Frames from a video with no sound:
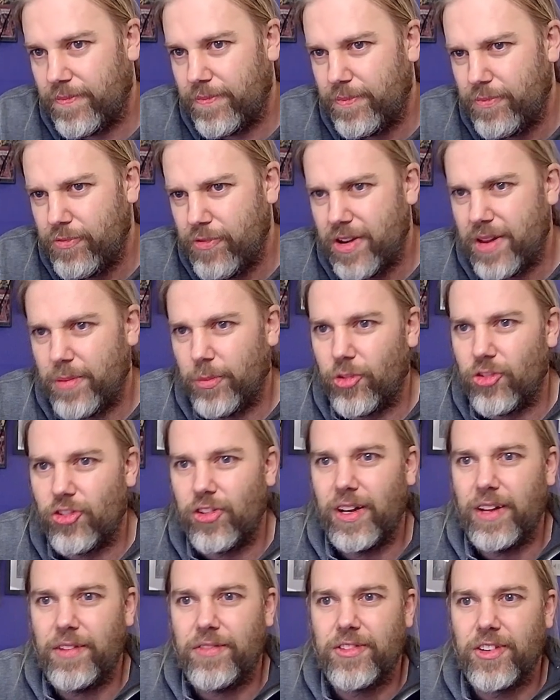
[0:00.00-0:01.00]
pretty much
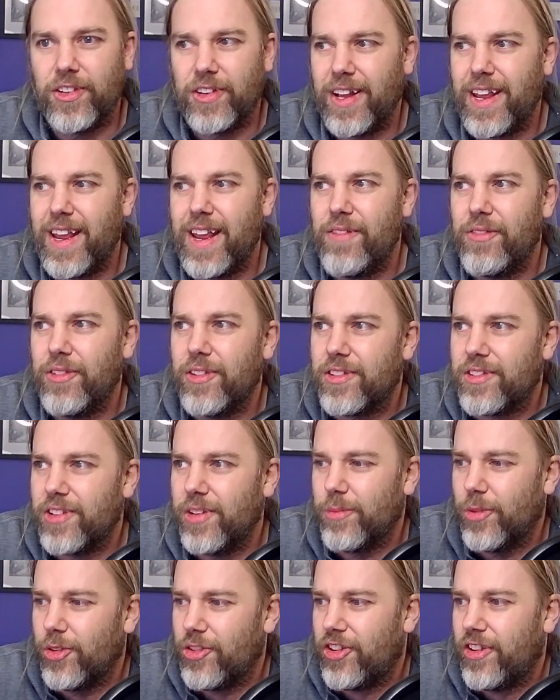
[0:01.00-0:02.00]
lifted, even
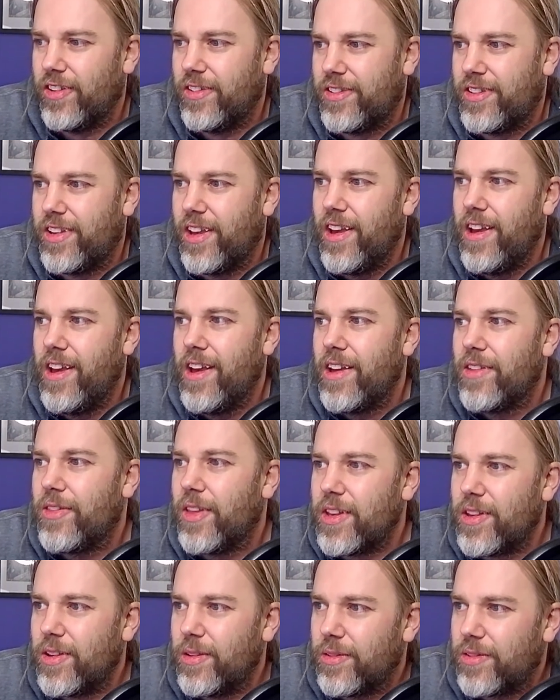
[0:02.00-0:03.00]
so much as
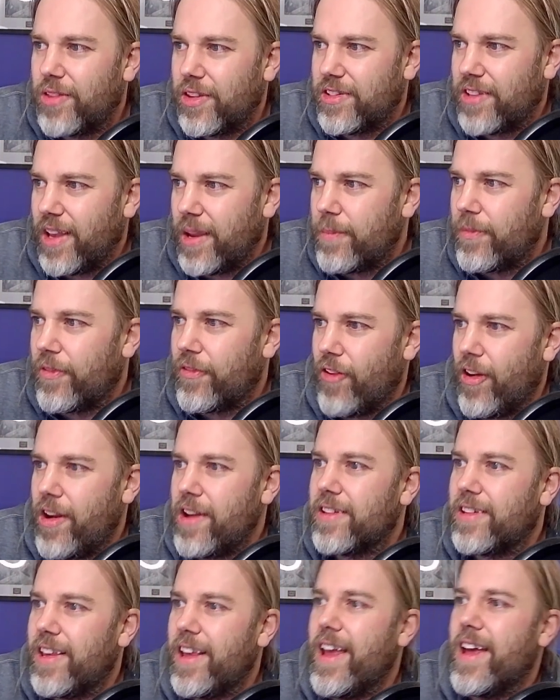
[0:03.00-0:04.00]
they use the same
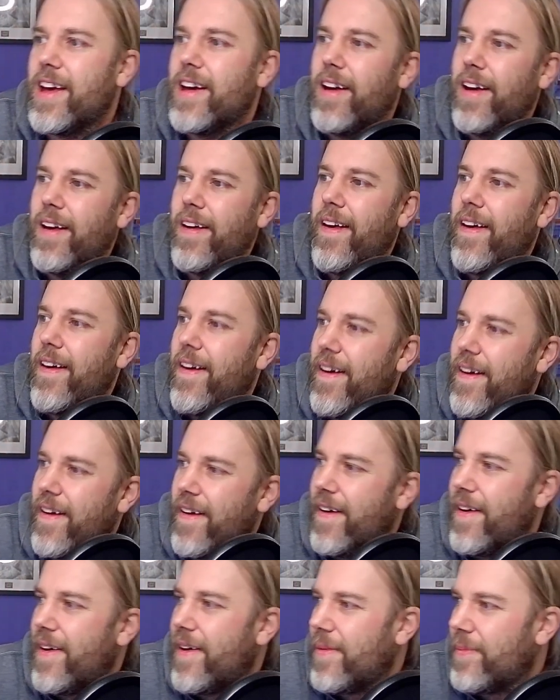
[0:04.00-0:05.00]
phrase here.
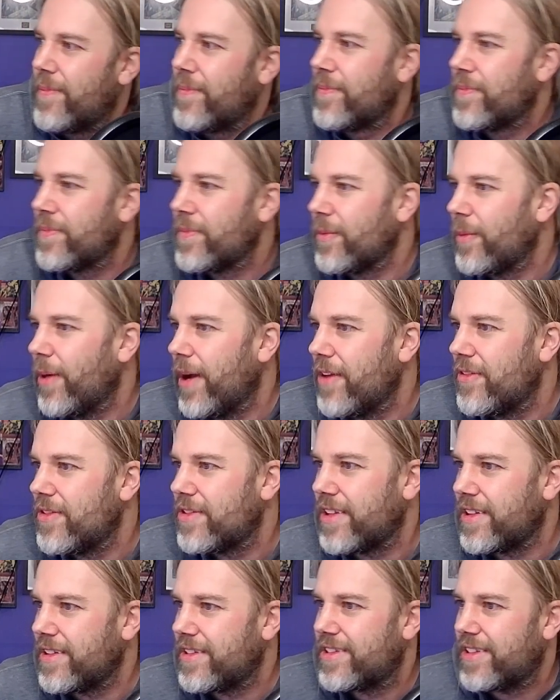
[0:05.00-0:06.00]
Where
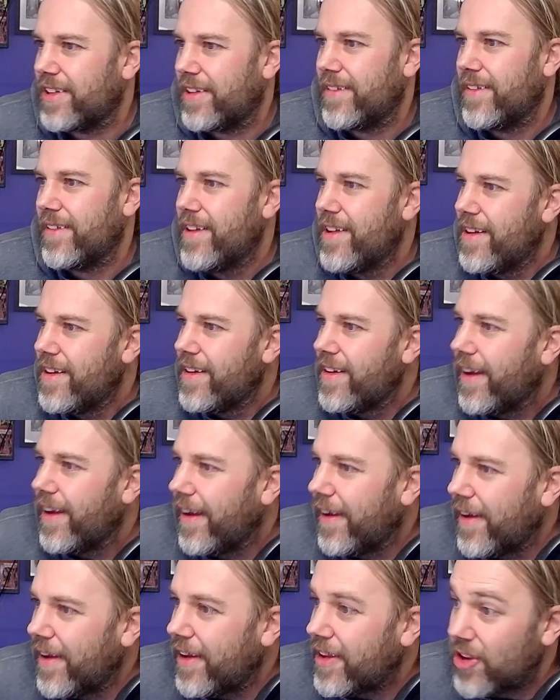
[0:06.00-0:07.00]
is it?
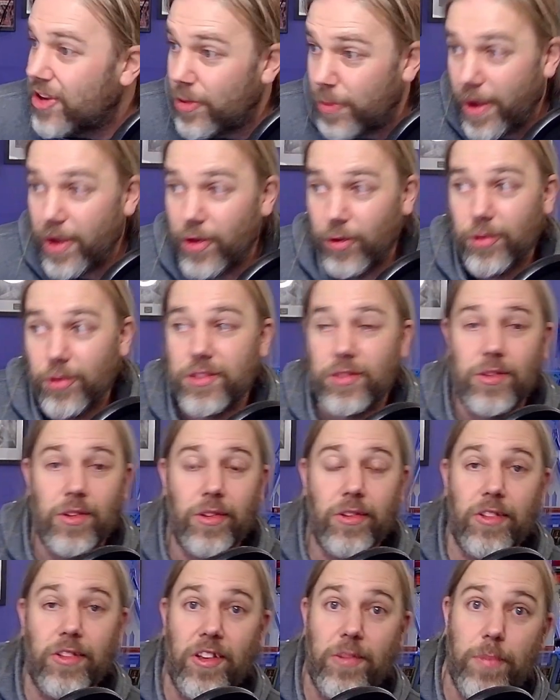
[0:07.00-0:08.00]
You may also
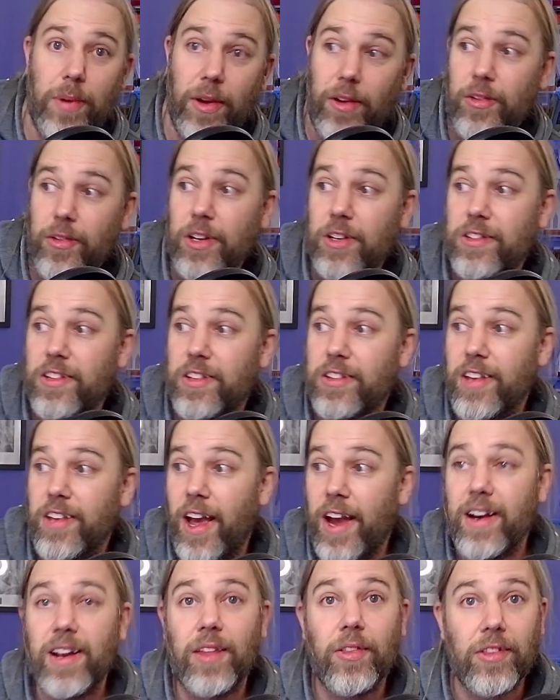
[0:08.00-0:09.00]
use this period to
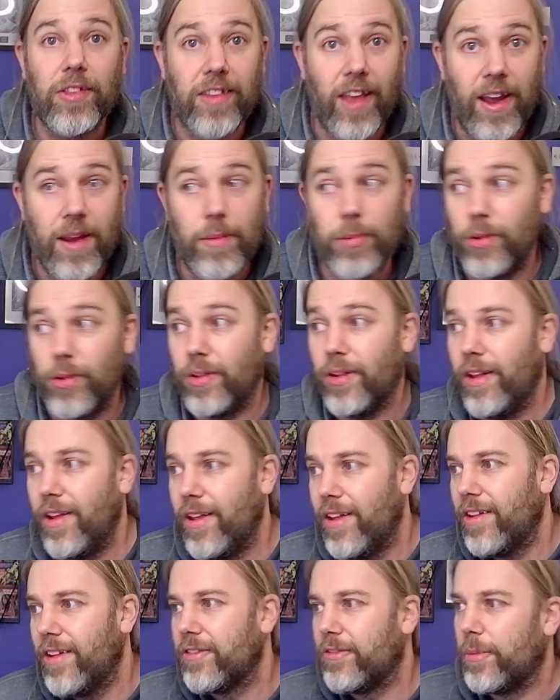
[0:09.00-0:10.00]
tidy the table,
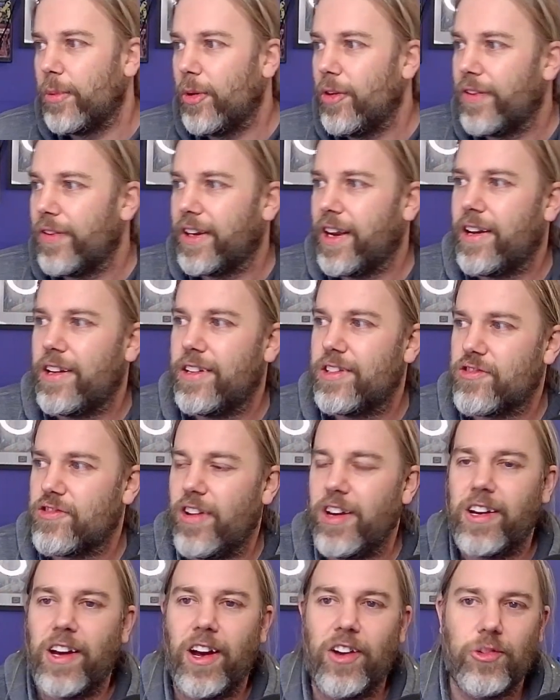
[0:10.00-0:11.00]
removing any
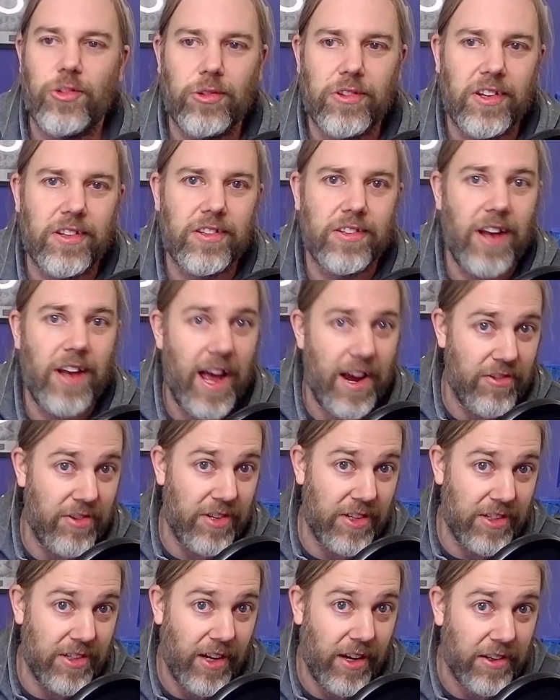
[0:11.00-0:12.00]
stray casualties and
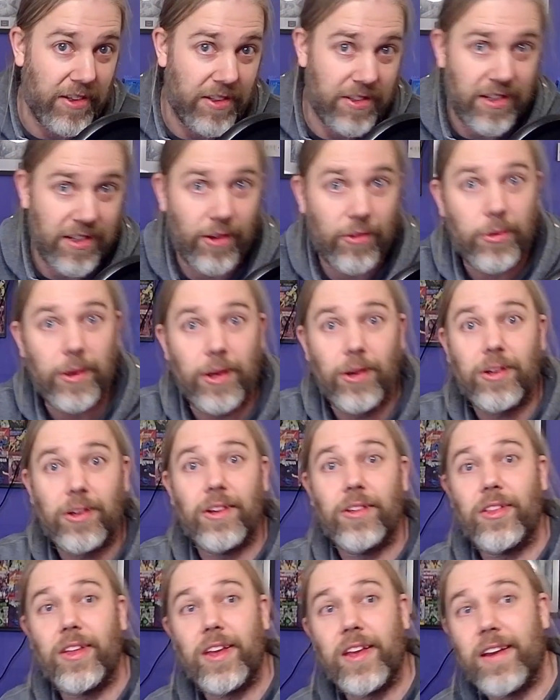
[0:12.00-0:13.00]
errant dice. Now, if we look
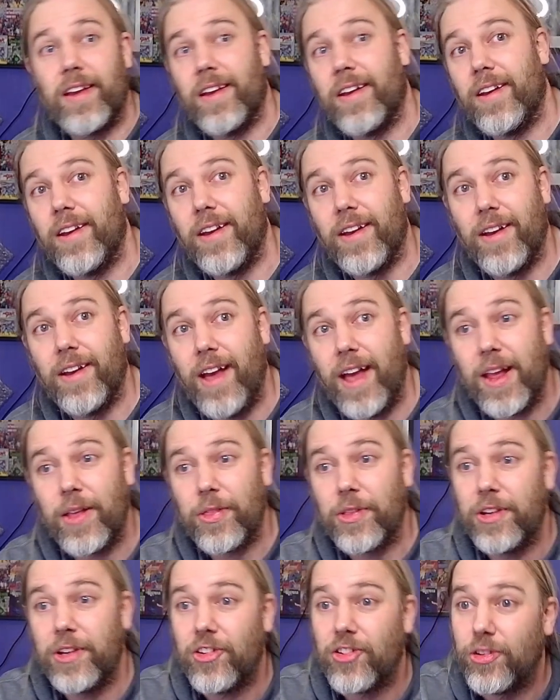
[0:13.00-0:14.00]
at the
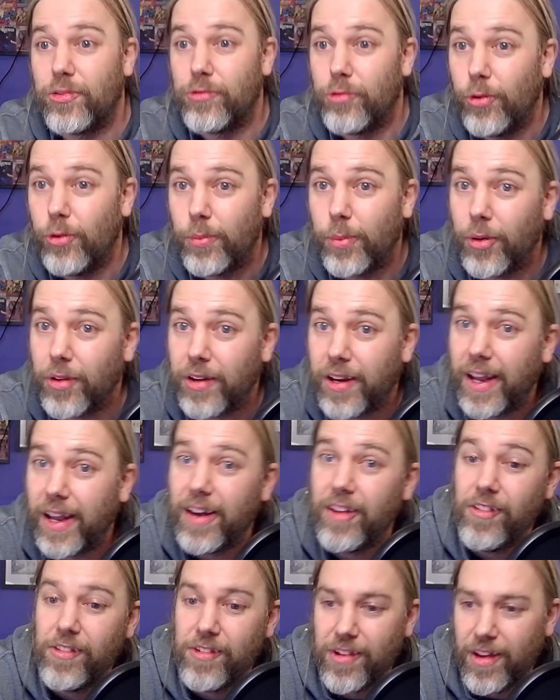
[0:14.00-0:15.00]
8th edition rulebook
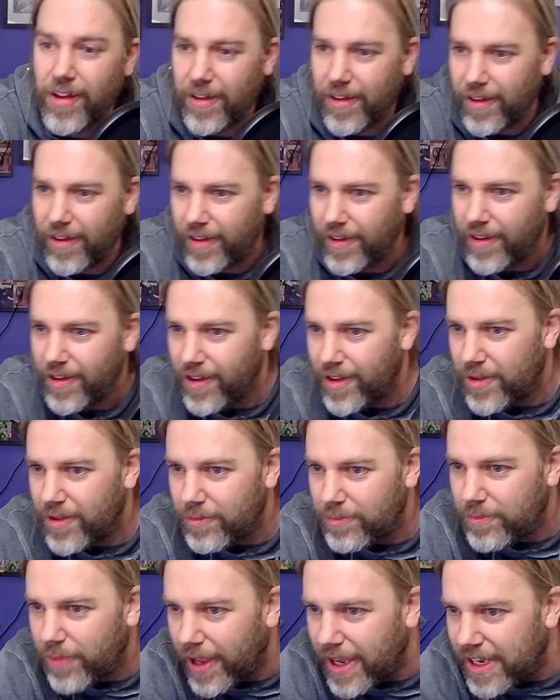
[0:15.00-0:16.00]
here, and
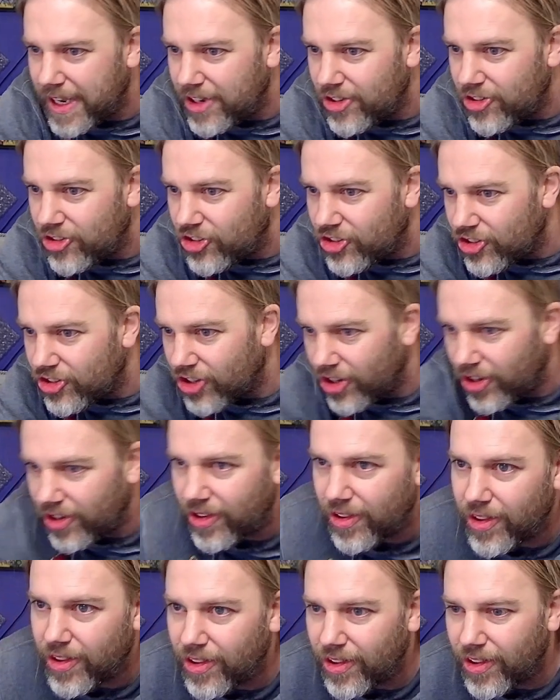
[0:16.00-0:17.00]
page,
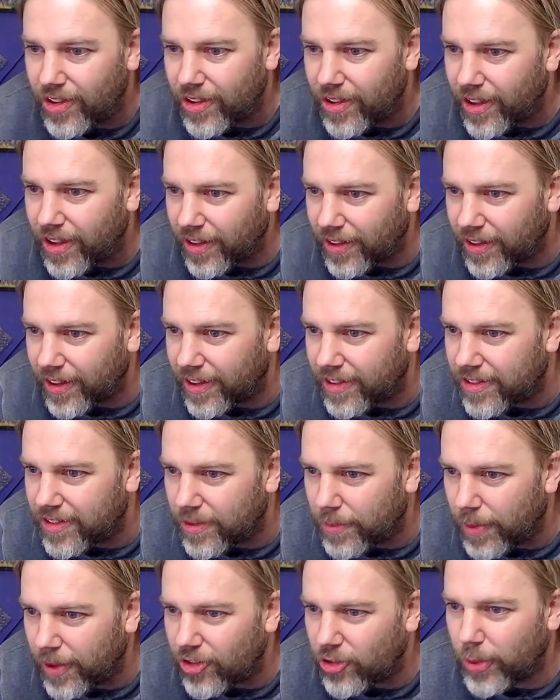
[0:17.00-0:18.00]
I think it's
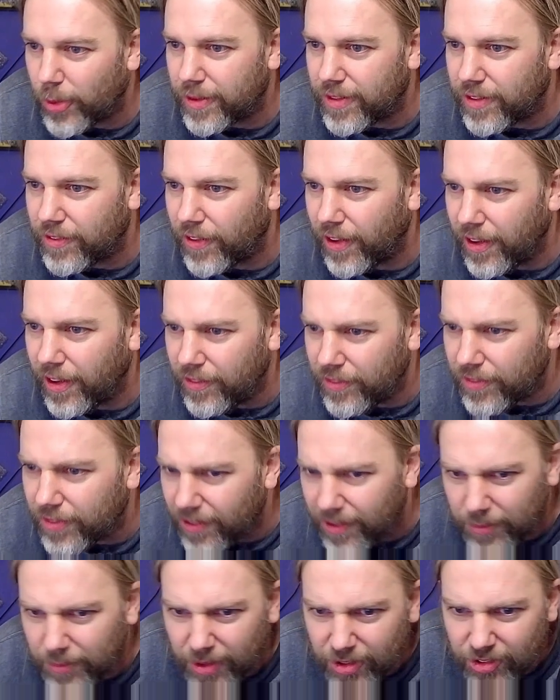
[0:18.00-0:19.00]
page
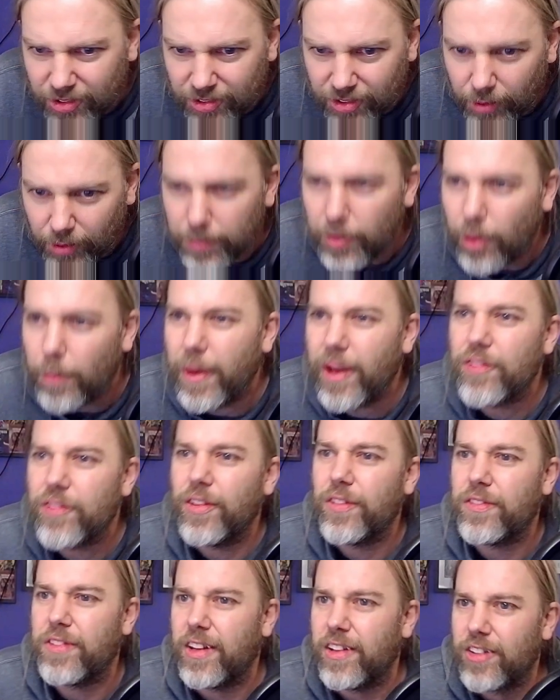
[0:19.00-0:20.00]
25. Page
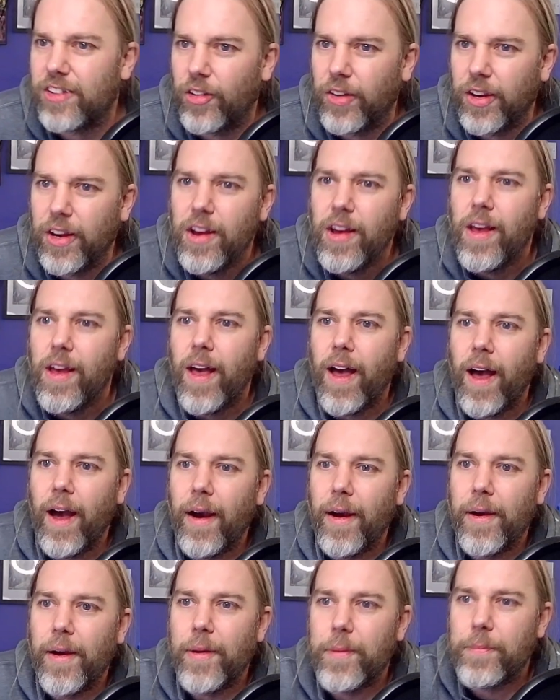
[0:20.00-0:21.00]
15. Sorry.
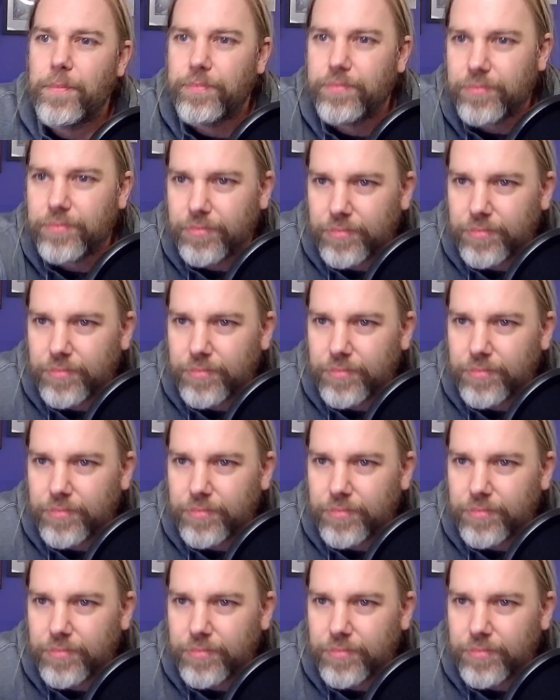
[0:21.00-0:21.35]
Here